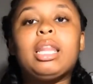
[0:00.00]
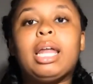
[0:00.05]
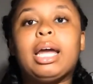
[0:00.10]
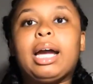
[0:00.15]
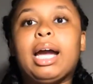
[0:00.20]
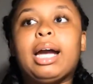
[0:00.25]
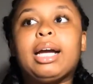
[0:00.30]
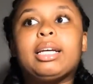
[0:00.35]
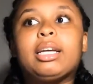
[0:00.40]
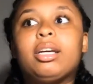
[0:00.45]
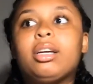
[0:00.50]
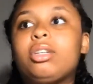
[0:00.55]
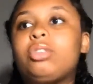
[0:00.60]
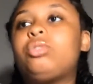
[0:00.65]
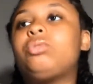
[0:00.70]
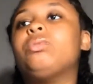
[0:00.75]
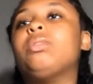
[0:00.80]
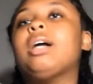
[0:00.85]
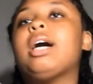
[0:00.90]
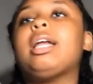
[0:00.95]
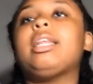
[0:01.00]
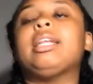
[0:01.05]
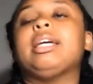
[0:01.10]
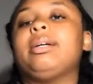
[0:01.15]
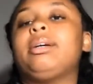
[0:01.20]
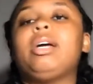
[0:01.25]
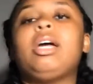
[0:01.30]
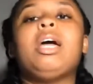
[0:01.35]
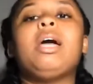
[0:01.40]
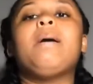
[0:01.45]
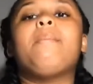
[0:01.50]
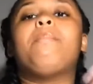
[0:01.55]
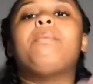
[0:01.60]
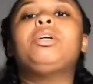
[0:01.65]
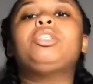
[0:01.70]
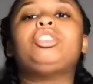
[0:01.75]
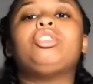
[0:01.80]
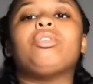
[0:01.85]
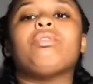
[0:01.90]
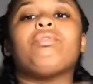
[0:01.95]
Like, I kid you not, like,
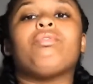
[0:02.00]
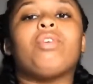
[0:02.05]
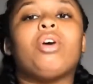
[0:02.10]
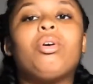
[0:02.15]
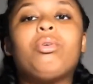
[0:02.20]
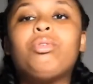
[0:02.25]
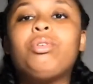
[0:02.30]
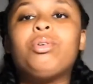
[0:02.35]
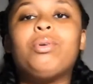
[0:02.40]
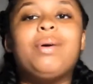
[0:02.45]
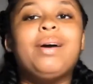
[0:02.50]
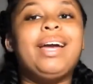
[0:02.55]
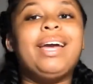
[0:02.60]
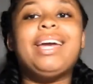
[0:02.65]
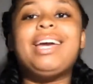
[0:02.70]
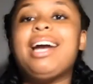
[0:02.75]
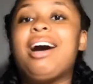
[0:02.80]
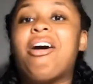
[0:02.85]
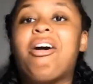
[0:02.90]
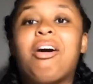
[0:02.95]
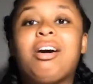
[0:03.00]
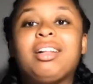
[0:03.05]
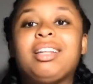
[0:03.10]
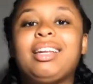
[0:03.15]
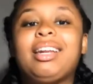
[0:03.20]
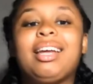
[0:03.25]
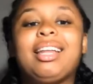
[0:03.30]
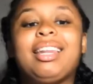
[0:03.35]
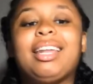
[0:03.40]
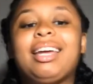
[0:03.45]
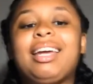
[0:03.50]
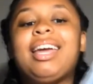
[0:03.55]
put your phone away, all of that.